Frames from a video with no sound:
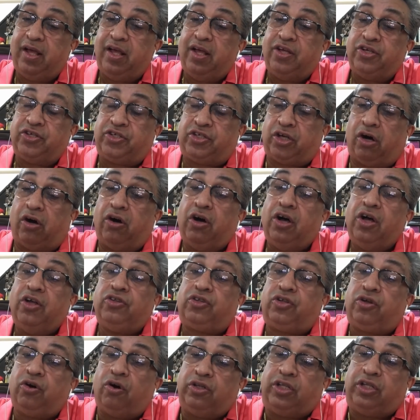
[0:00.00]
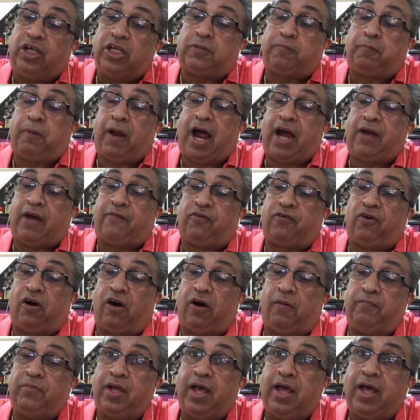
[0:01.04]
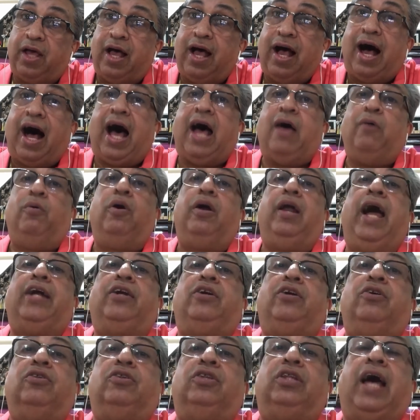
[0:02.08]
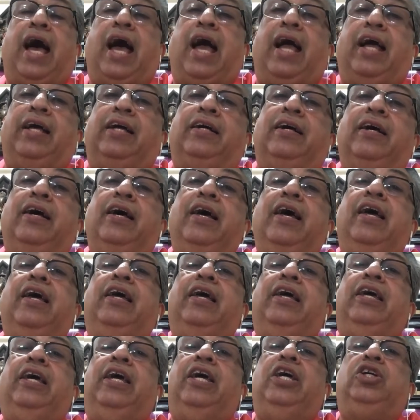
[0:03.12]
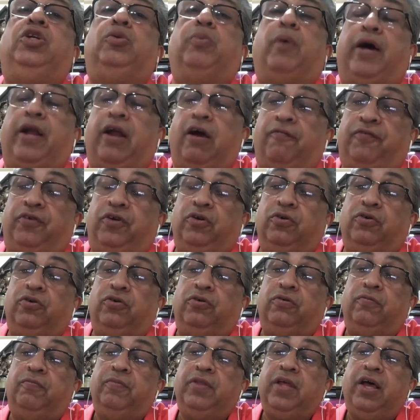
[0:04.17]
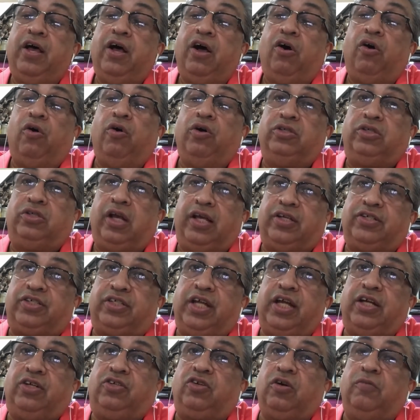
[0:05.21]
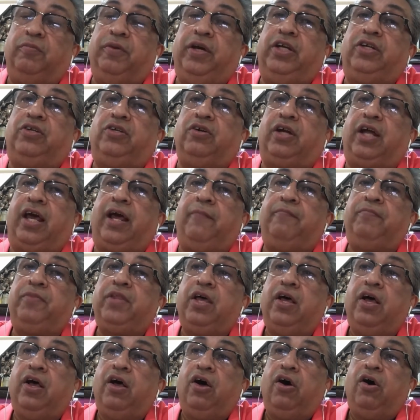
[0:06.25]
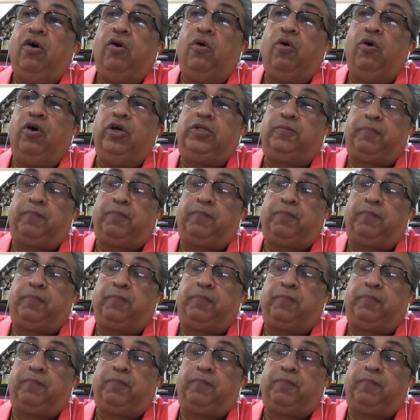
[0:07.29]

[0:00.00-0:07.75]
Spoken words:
So, through this platform, I would like to thank each one of you who is listening to me today, who is